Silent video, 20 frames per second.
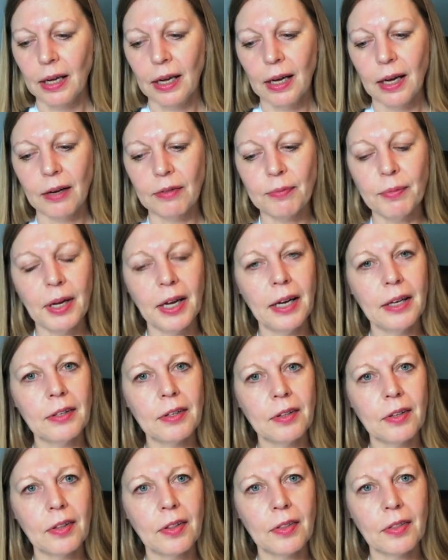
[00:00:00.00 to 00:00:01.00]
I've
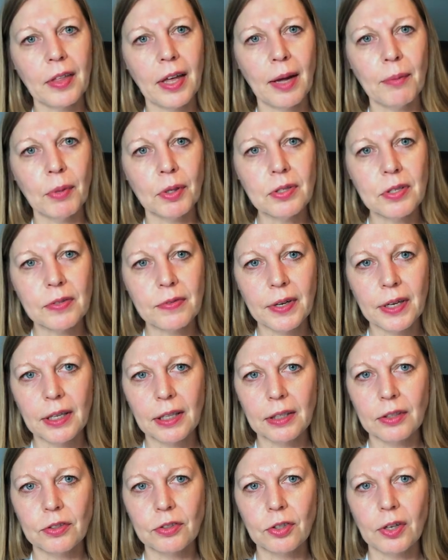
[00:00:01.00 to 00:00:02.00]
made their
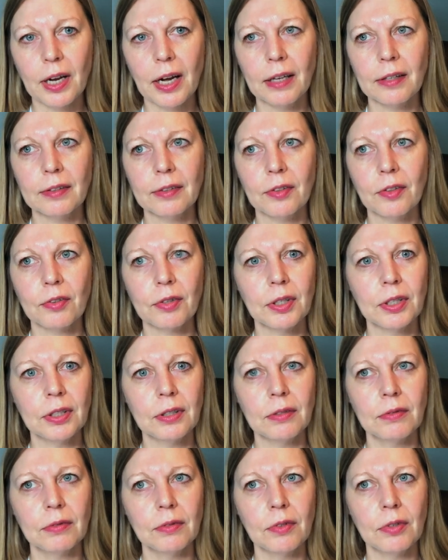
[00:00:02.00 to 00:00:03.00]
Montevilla dress three
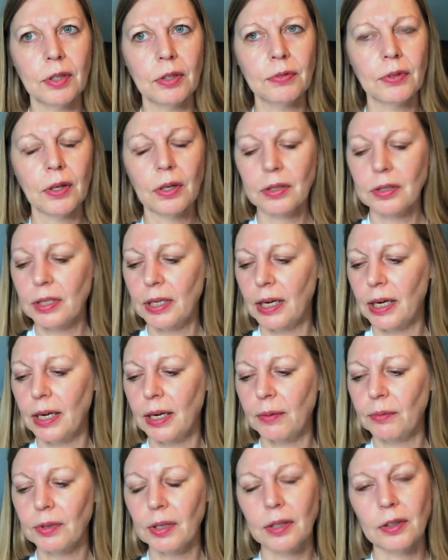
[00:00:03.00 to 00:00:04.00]
or four
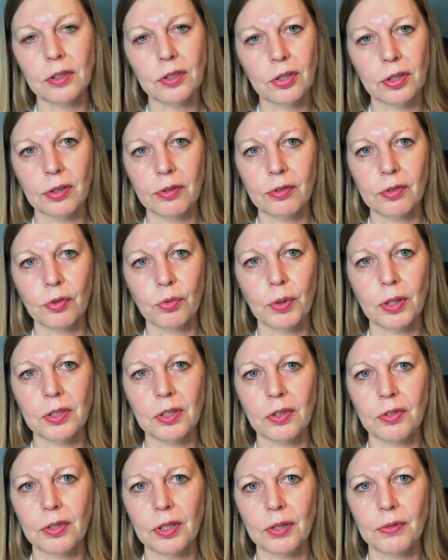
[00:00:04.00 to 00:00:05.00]
times and the toaster
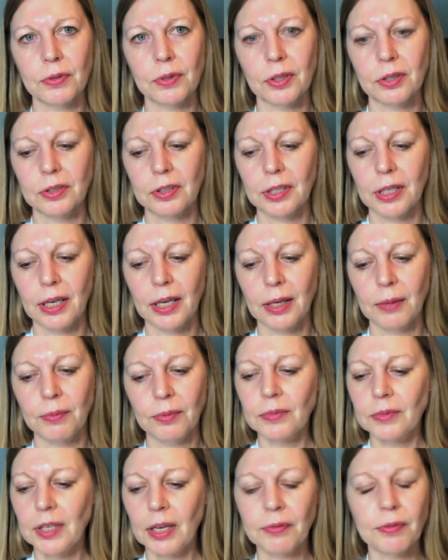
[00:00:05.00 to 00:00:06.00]
sweater 3 or 4
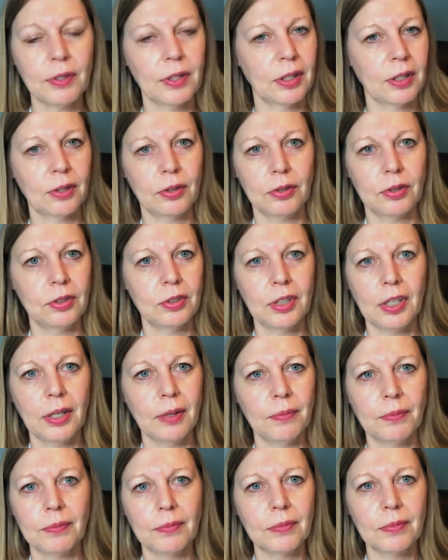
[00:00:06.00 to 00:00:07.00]
times. Definitely could
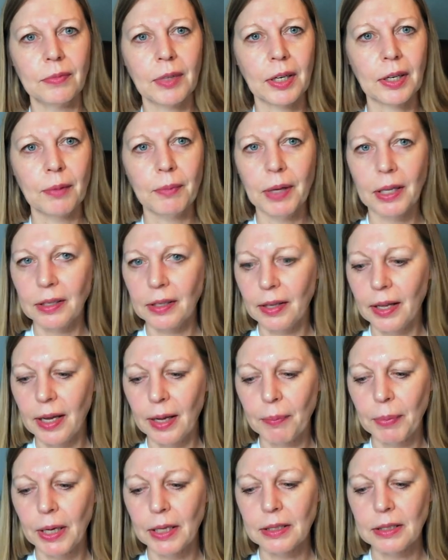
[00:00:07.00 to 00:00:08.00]
recommend
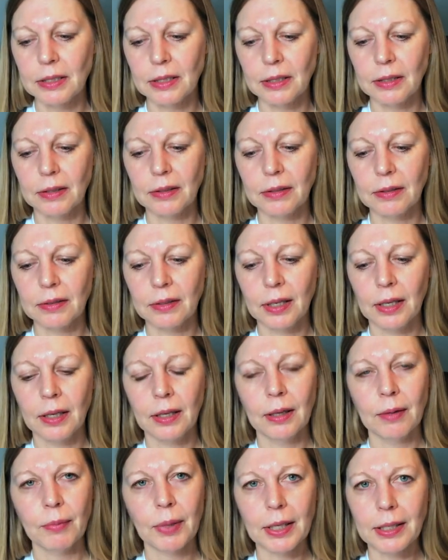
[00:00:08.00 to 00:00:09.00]
their patterns.
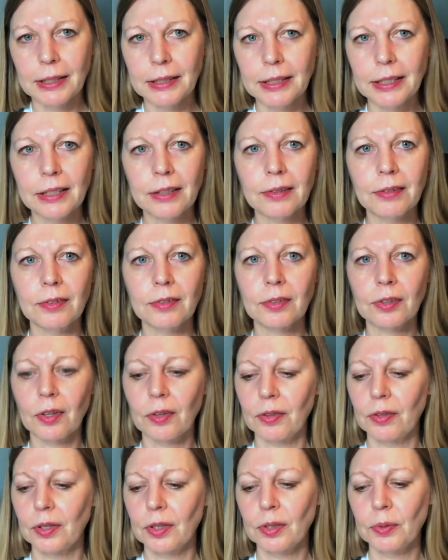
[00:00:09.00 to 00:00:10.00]
Megan Nielsen's
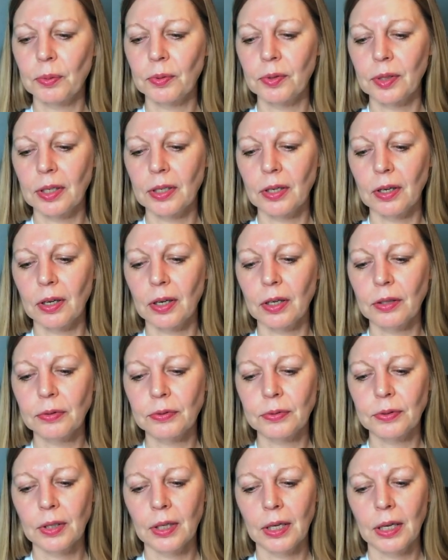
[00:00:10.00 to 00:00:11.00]
got 30%
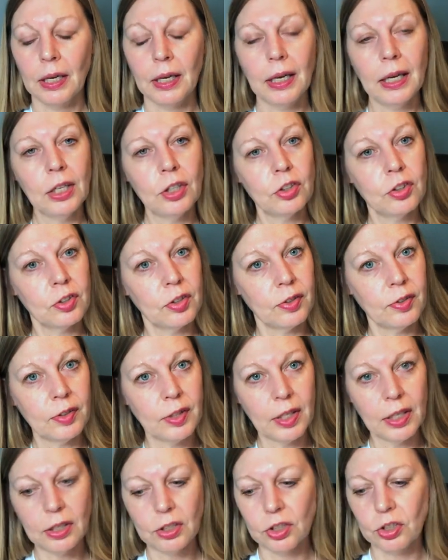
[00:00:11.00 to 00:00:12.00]
off. Itch to
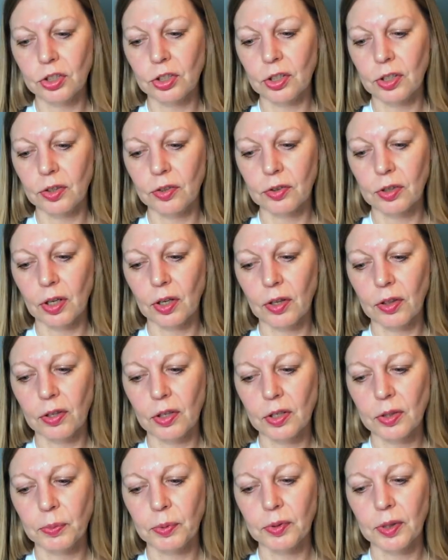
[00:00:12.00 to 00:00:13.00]
Stitch has got a
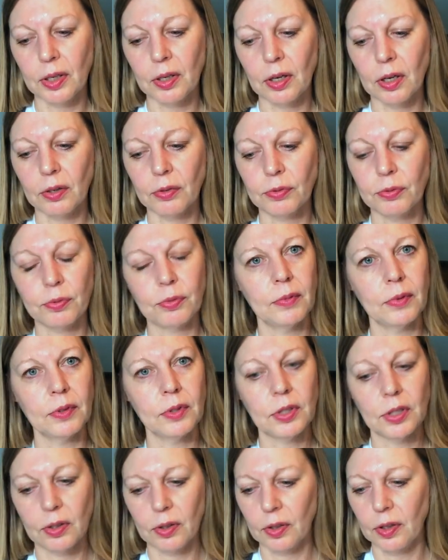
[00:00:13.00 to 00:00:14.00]
30% off
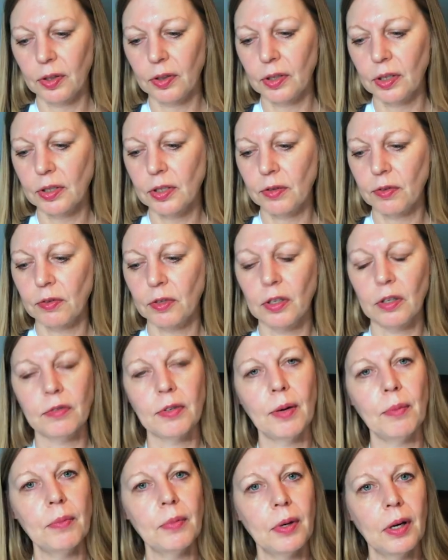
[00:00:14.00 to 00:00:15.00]
until the 30th of
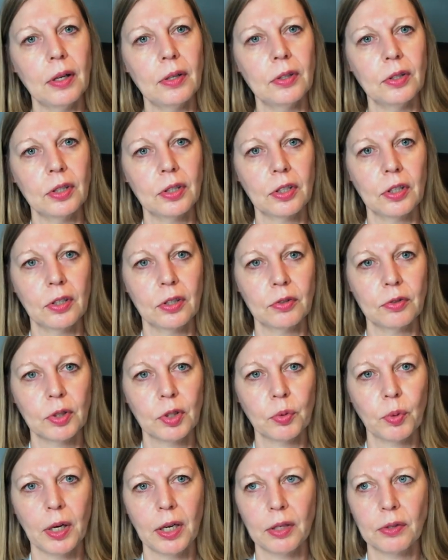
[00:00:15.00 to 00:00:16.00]
November. No code
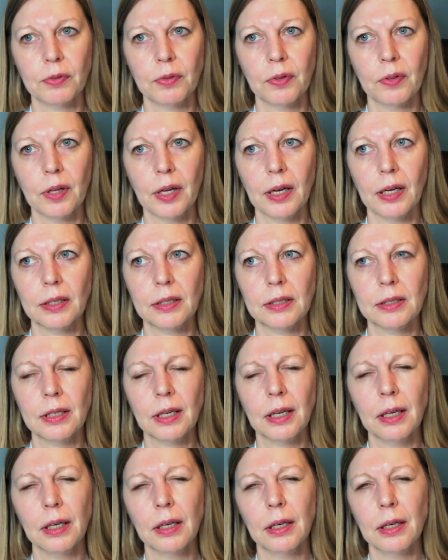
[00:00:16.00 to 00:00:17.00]
required for that.
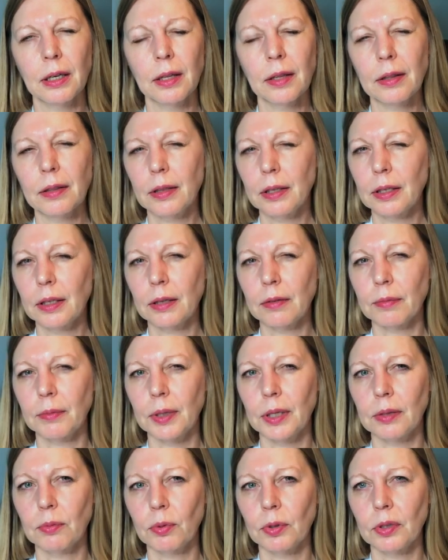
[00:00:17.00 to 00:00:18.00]
I think I've
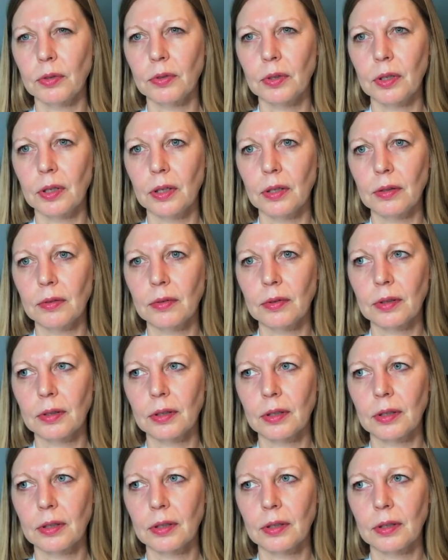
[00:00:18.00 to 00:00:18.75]
made one of hers.